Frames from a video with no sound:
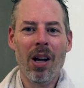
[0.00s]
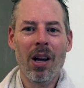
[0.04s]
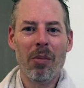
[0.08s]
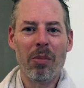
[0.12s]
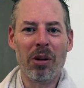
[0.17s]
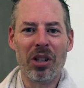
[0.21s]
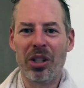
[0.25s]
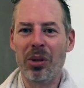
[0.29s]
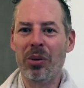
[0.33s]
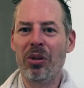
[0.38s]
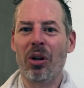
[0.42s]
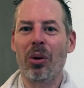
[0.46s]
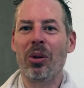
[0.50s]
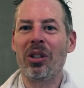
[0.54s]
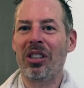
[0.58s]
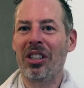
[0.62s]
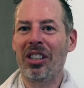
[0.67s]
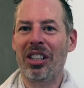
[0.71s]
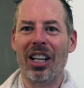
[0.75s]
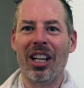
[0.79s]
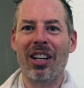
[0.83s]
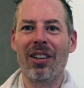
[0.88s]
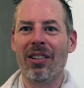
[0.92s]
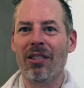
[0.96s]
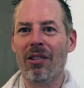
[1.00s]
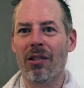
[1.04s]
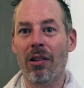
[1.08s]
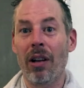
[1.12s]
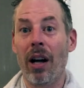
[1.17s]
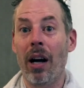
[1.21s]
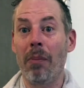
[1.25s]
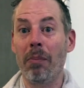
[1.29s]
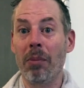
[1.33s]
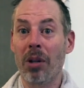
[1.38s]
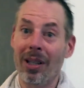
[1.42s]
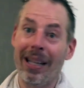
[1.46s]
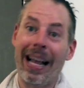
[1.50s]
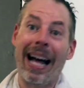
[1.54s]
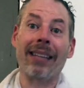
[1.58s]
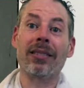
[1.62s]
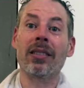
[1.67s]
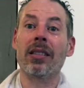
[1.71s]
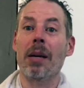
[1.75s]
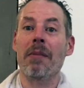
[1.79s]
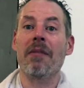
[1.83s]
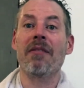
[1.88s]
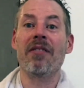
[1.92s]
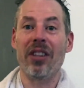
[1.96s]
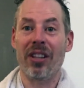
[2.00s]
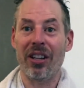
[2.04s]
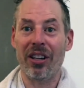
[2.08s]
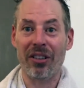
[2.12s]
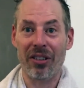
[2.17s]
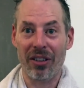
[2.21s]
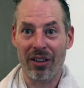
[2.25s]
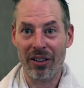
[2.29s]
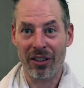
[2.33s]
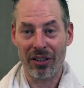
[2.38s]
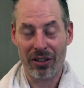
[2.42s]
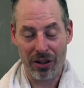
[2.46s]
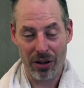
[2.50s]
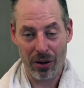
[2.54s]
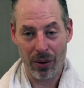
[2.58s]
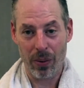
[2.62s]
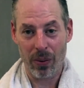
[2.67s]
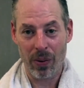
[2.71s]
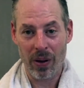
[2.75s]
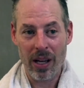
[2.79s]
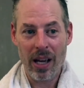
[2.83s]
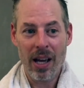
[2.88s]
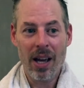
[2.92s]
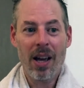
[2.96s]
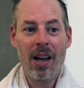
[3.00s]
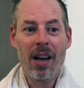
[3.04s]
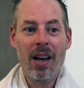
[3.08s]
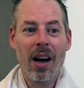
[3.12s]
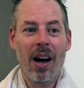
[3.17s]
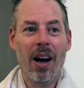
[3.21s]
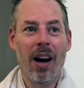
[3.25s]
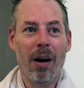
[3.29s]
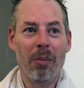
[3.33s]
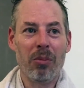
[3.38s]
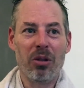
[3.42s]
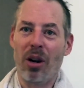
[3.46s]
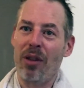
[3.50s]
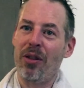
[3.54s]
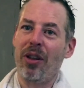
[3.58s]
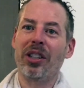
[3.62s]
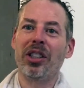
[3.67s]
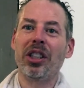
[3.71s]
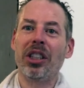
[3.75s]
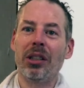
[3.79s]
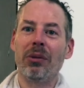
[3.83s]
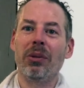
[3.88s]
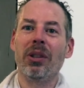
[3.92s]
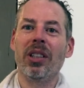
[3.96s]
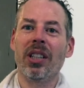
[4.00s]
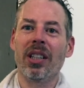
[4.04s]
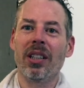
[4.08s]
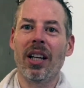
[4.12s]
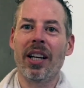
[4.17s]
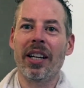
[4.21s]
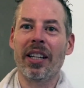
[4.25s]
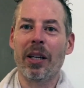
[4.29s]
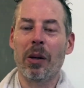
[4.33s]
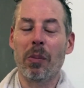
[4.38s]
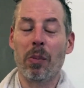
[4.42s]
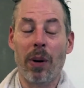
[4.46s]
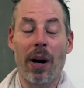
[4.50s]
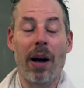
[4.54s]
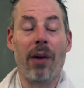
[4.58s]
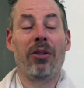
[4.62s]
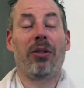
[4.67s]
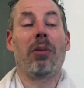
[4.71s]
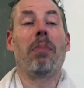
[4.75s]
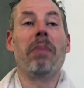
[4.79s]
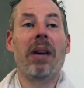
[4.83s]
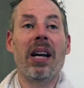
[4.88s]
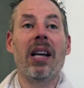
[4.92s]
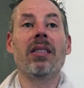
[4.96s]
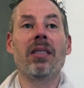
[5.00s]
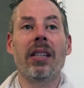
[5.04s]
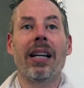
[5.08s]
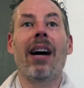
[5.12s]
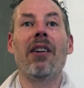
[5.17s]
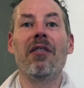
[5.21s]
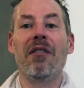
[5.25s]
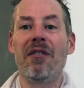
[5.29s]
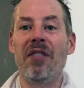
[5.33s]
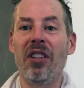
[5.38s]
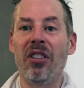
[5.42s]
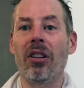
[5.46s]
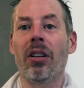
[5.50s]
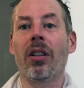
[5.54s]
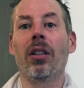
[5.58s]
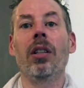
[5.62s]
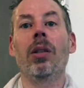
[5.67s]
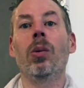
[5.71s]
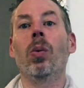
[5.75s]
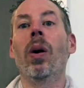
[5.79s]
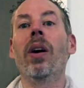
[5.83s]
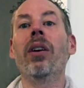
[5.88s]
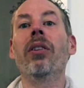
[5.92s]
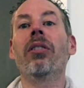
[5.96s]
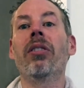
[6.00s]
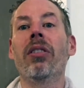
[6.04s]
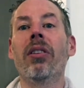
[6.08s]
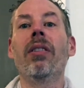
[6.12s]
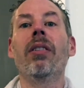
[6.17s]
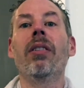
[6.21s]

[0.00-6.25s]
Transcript: But she was always into class type fitnesses too. So I thought she'd really like it, but I was amazed at how physical it was.